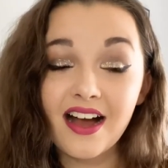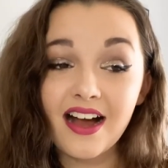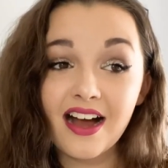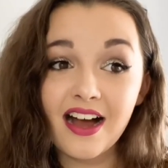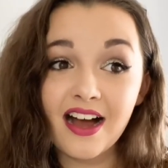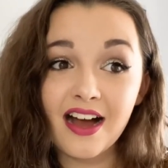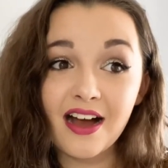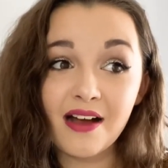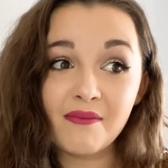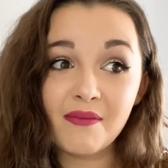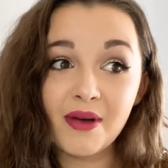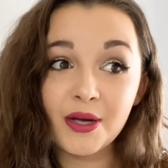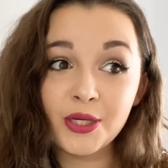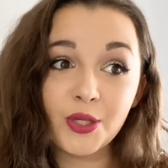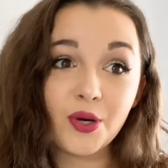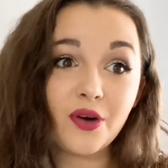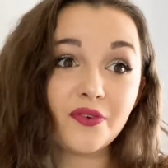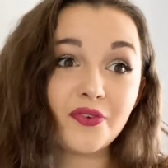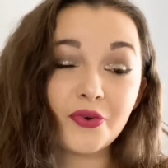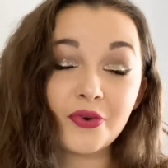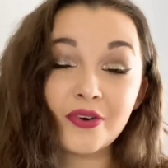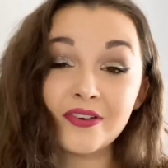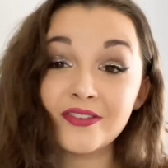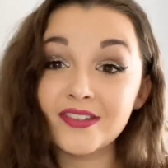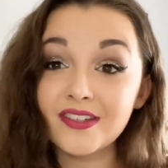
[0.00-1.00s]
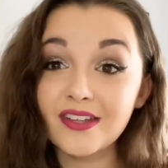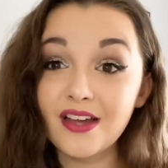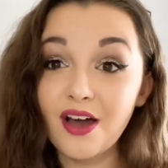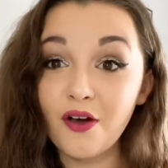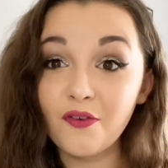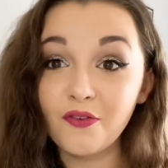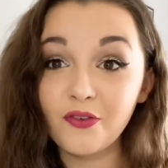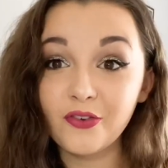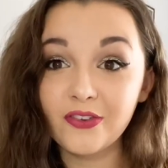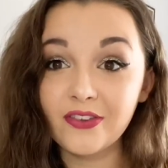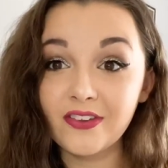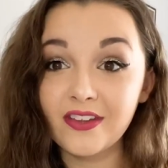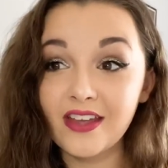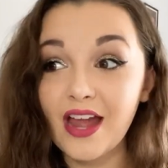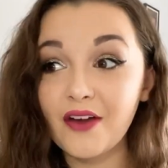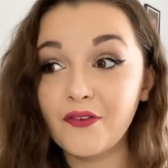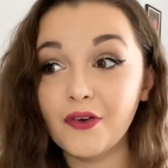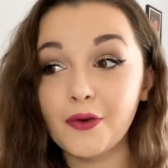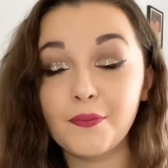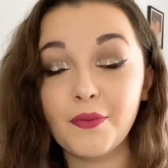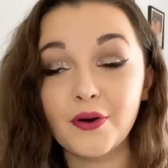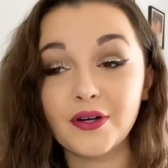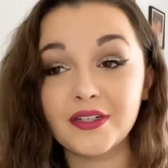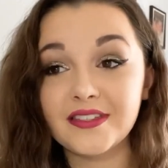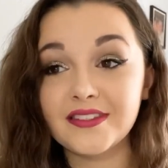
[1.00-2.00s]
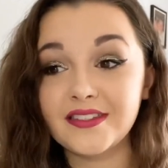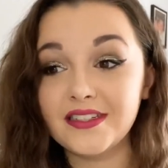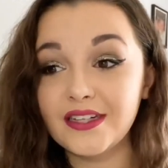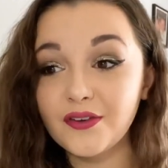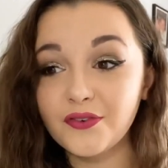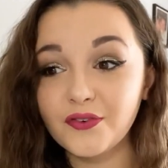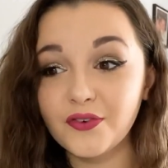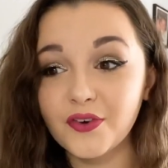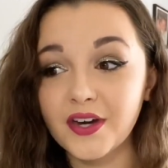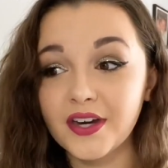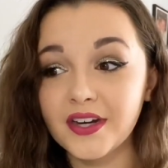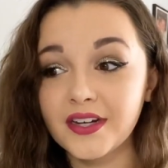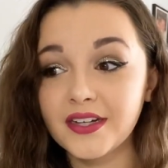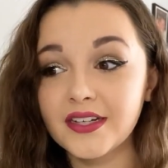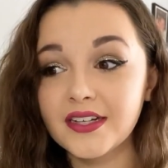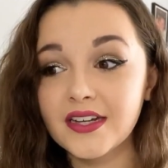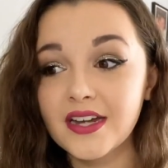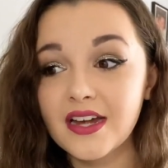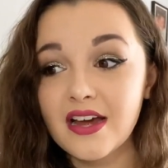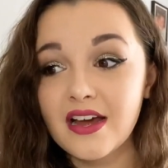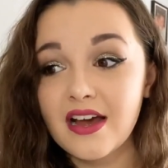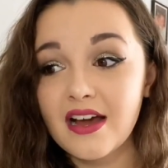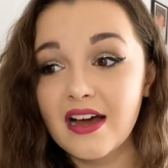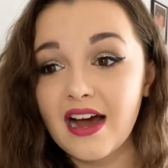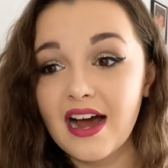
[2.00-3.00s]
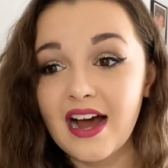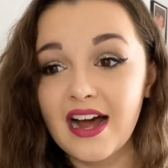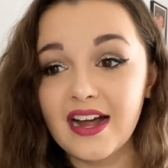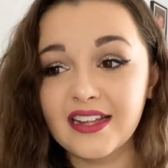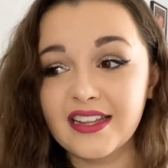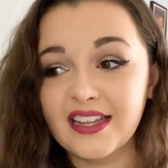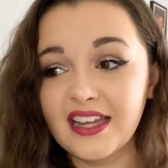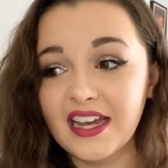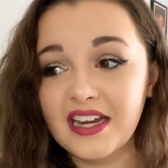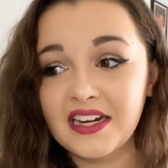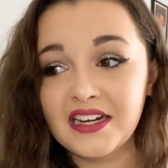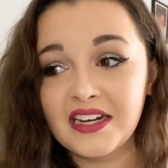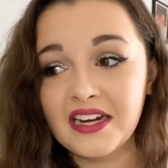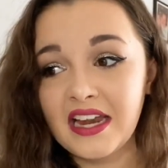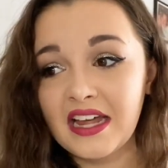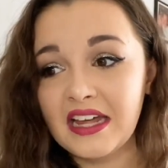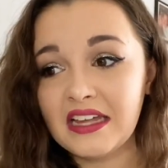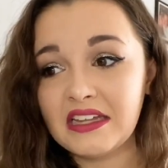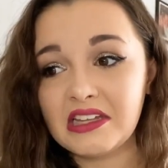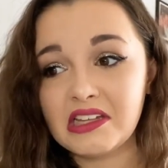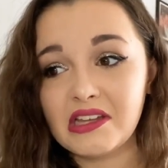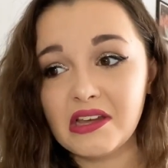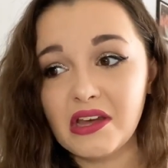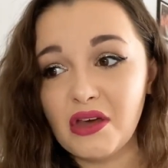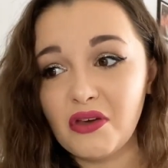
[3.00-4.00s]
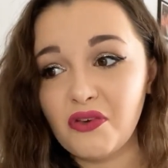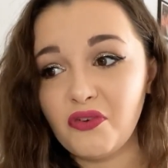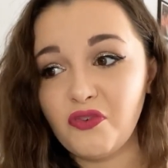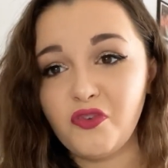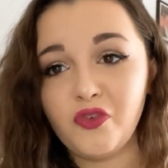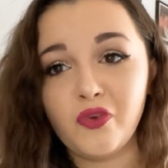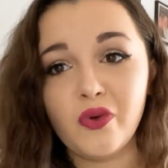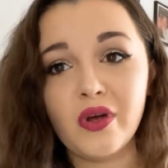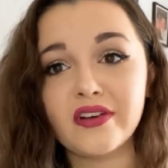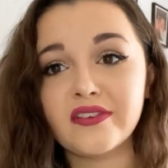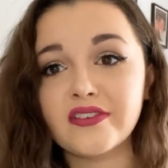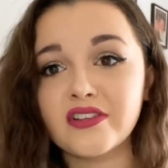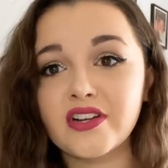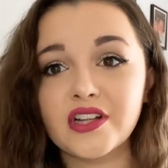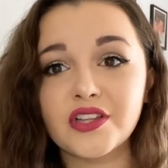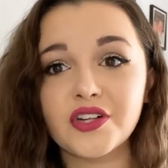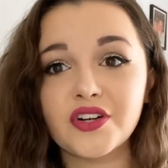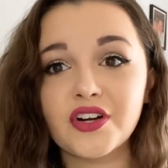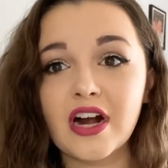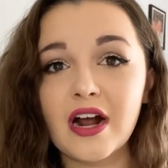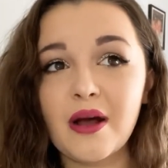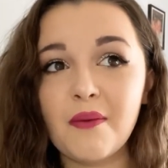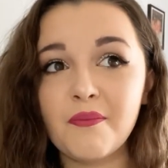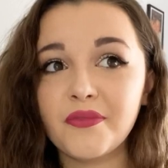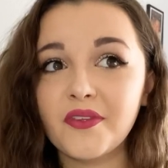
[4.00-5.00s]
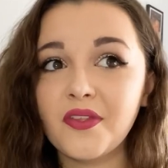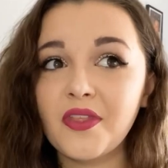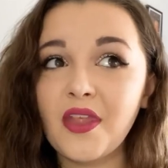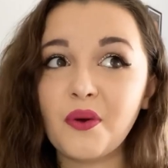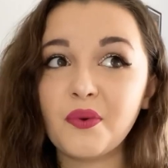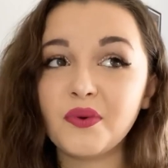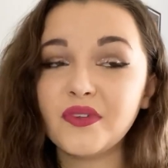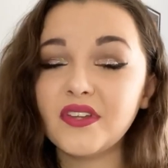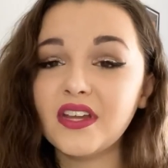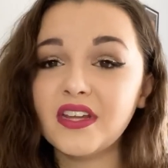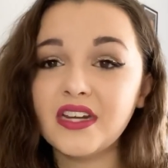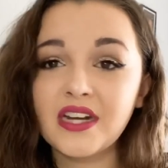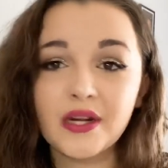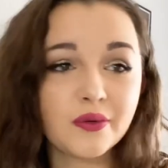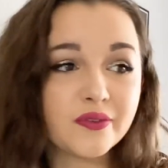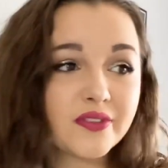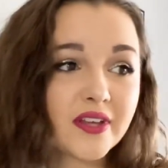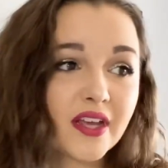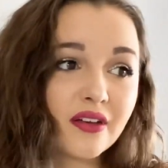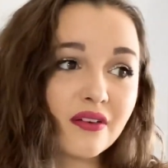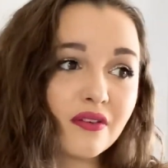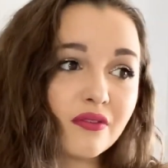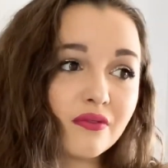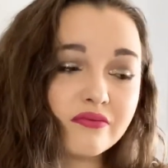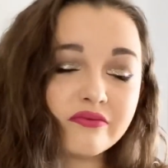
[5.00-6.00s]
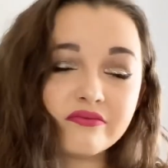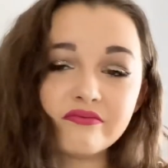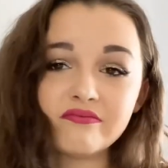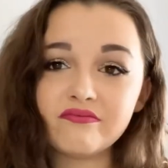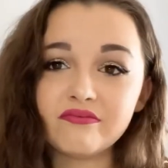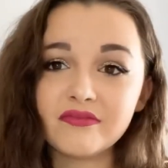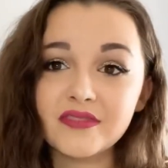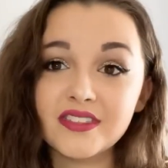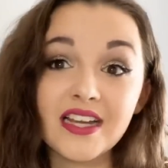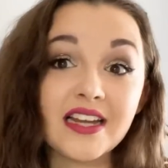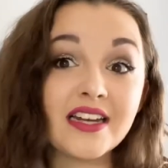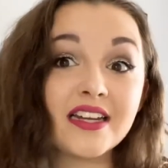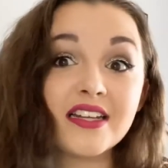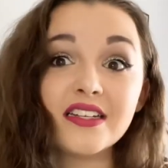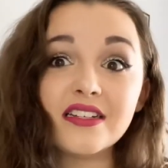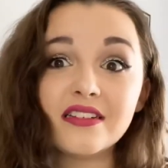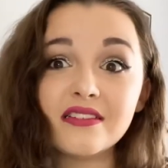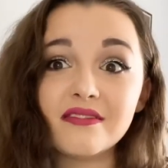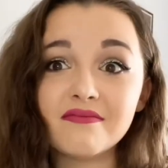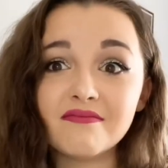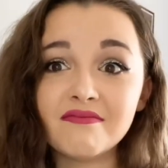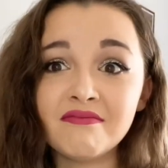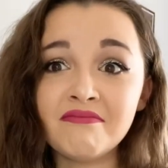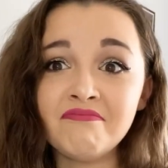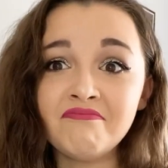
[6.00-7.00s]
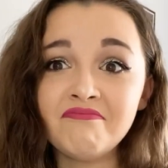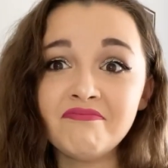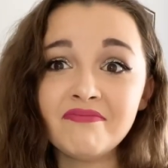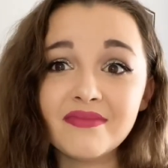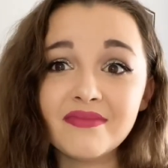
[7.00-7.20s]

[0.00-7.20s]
Um, I know everyone's, obviously everybody's different. I gained like a few extra kilograms and that was it. And I was like, is that it?